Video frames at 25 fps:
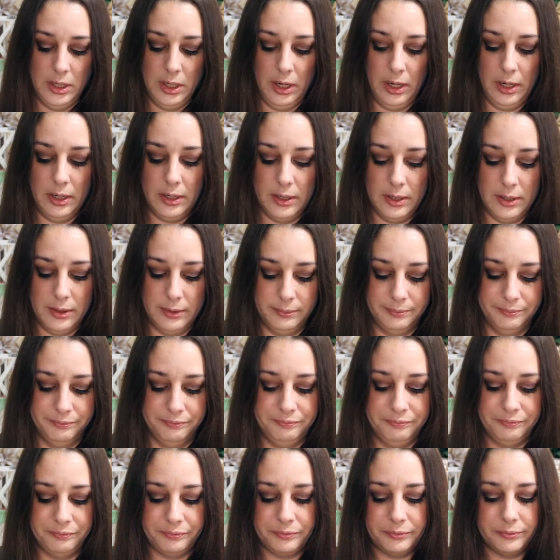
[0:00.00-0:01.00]
I'll
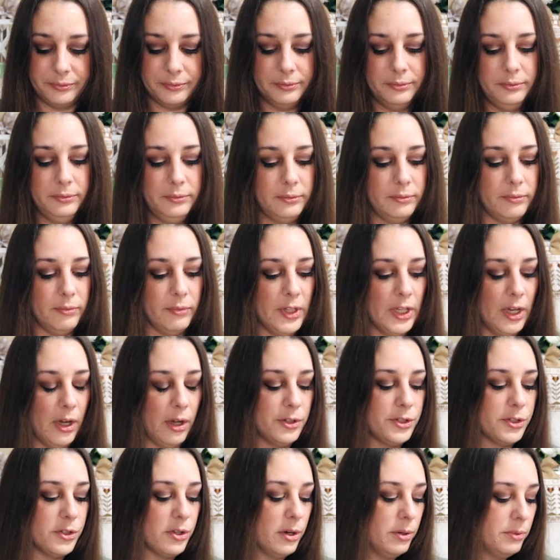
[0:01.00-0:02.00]

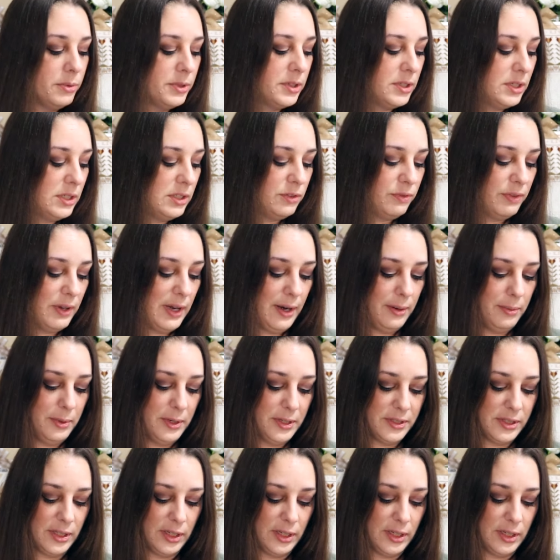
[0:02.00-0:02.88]
start with these fabrics.